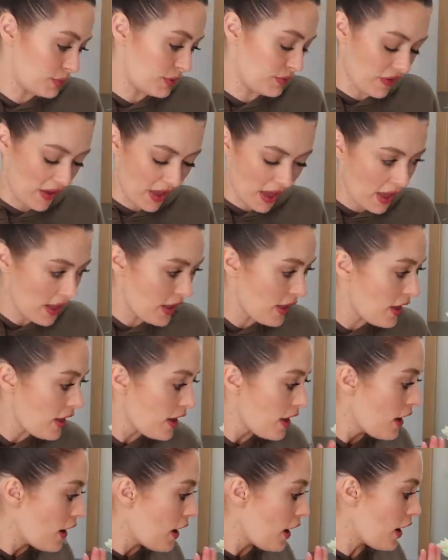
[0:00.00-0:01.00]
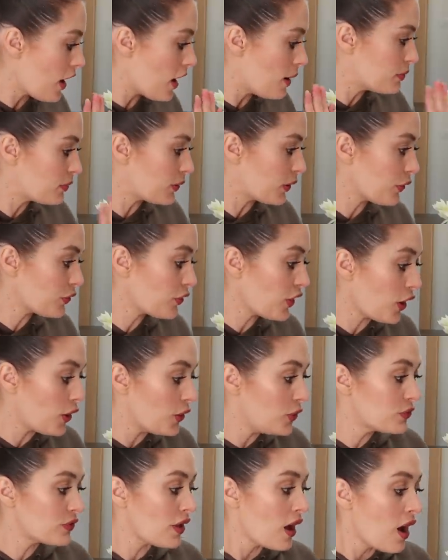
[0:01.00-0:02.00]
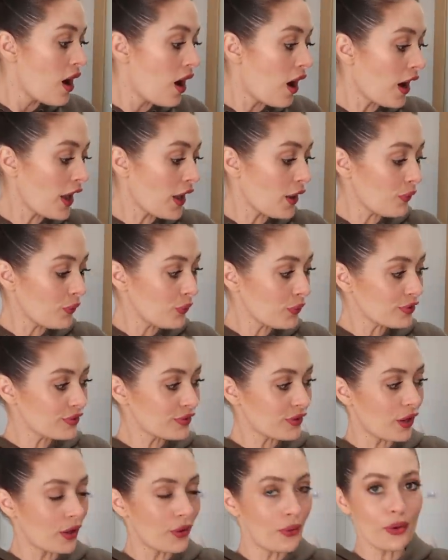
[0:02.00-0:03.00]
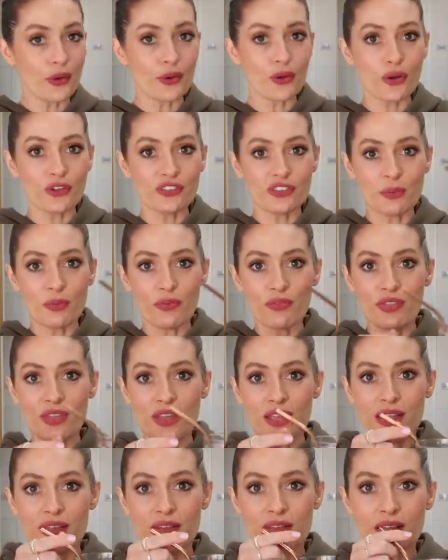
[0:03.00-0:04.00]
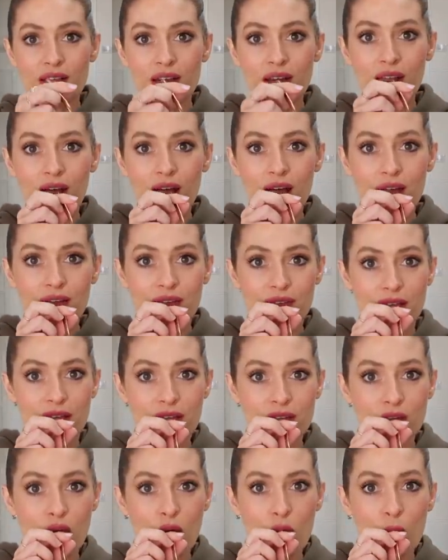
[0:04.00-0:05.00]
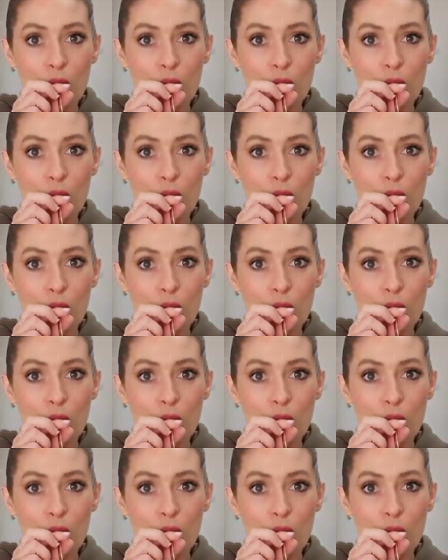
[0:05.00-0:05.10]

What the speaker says: to be fair. So I've got those. I also got some of these glasses